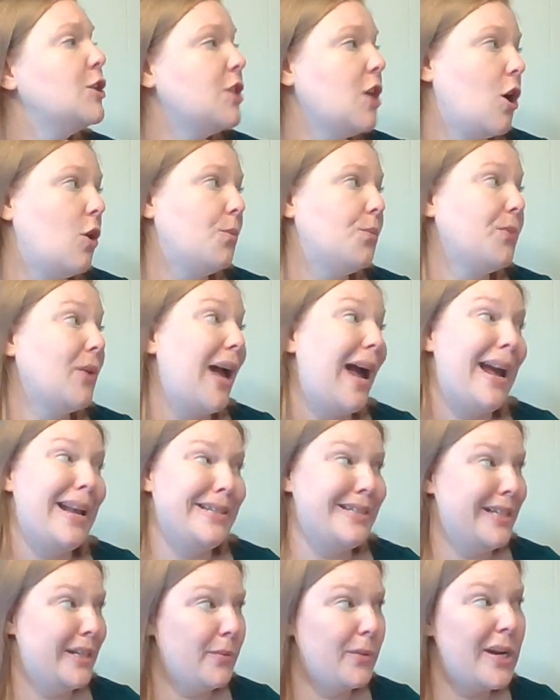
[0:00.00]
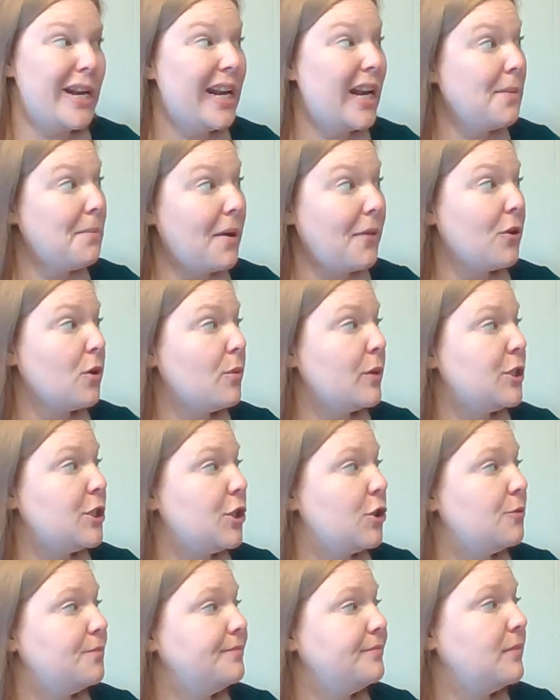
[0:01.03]
So I did what any mother would
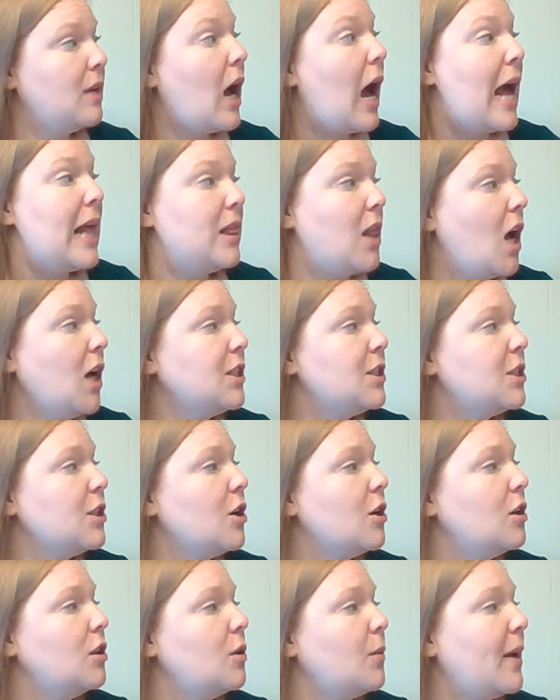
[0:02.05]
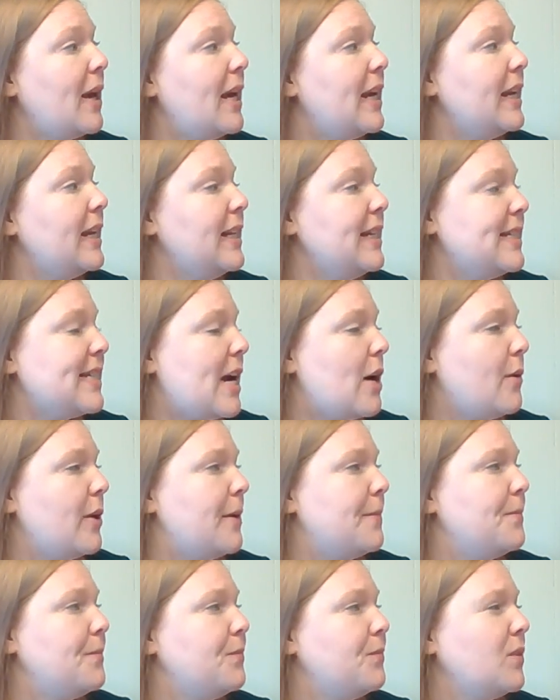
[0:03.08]
do. I locked the girl away in a
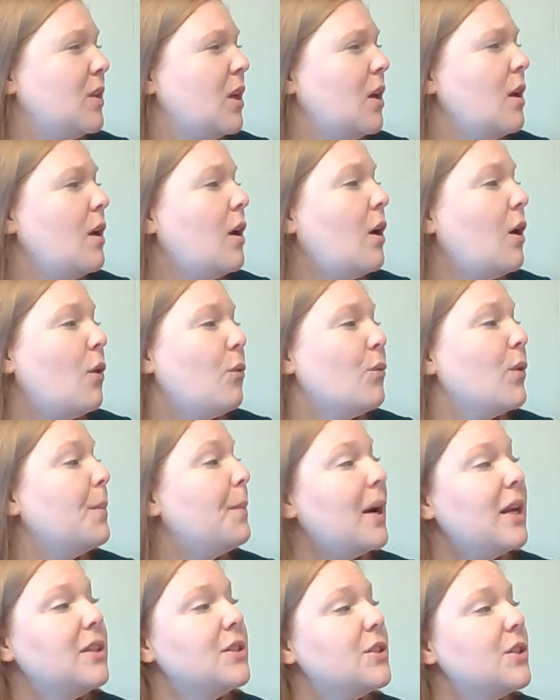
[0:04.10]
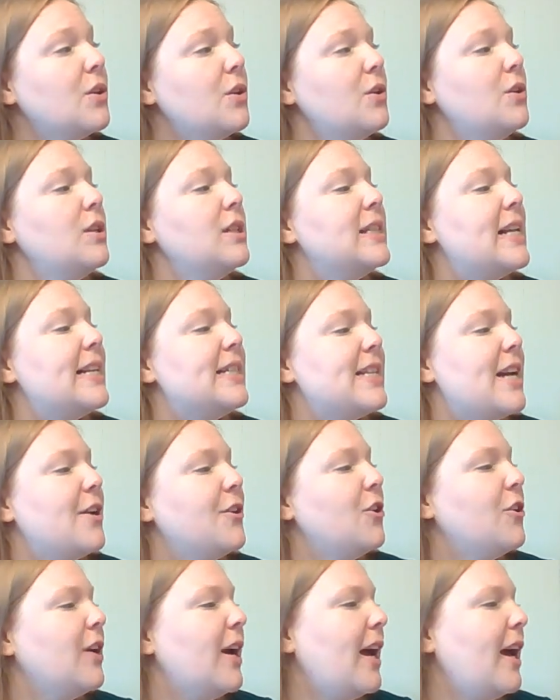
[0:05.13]
tower. Rapunzel, let down
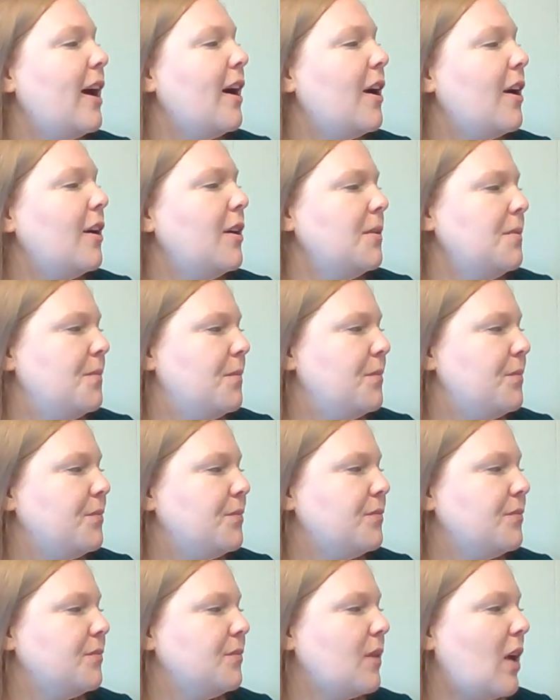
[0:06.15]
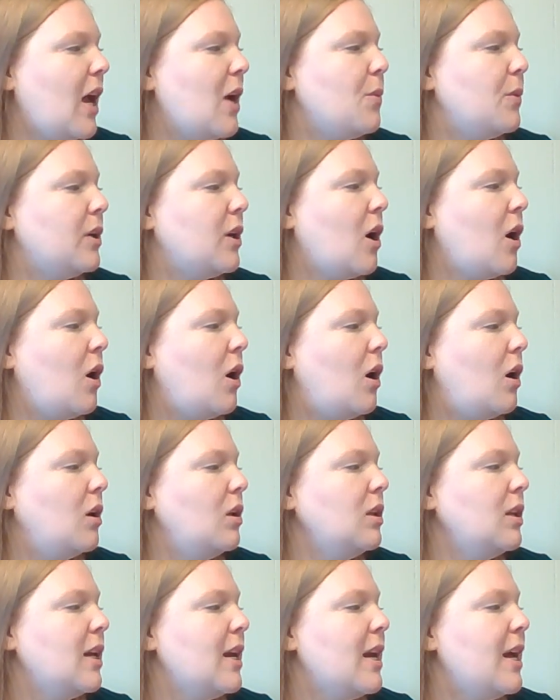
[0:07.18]
your hair, I would
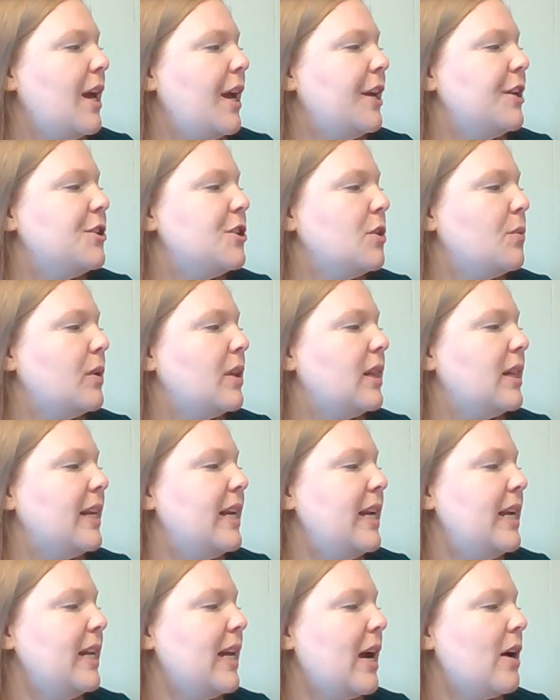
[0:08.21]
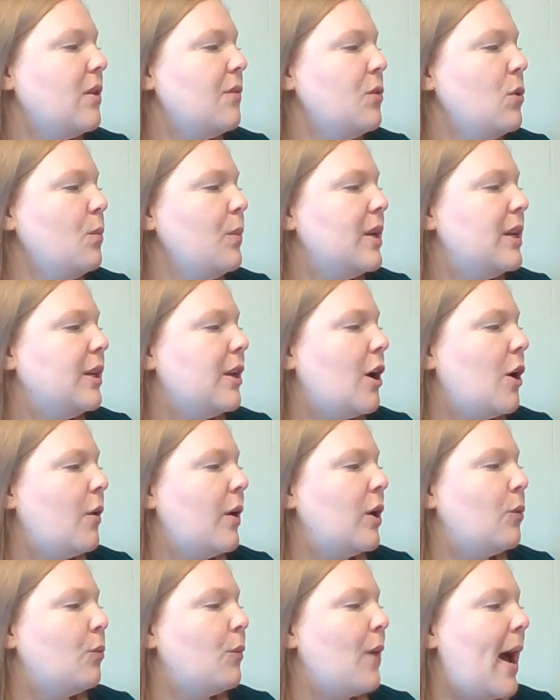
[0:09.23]
call, and she would lean out of the window
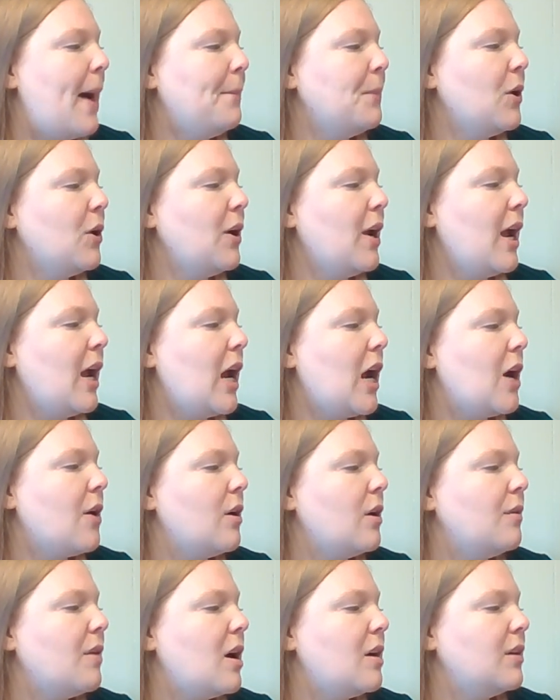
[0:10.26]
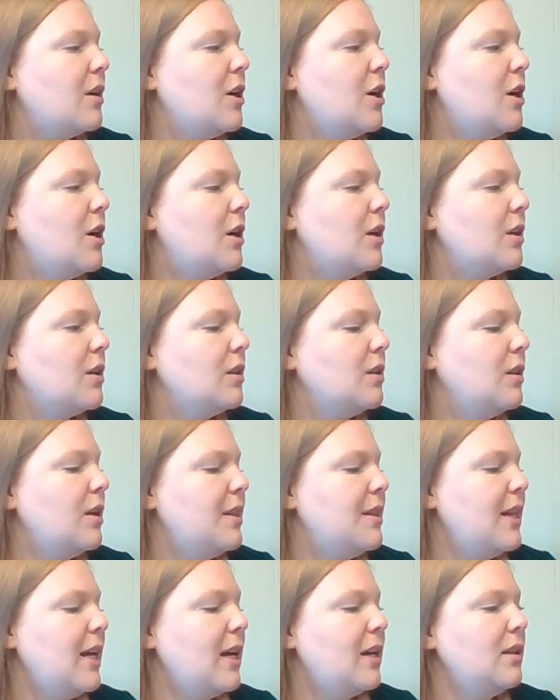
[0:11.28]
and wrap her hair around a hook.
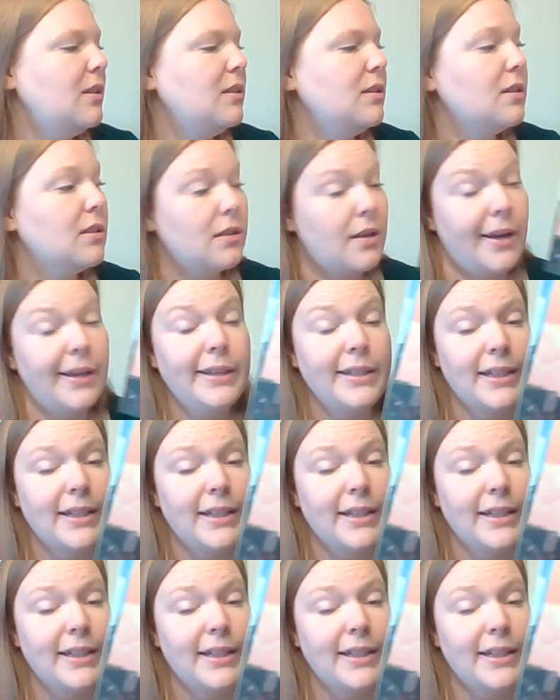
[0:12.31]
Then I'd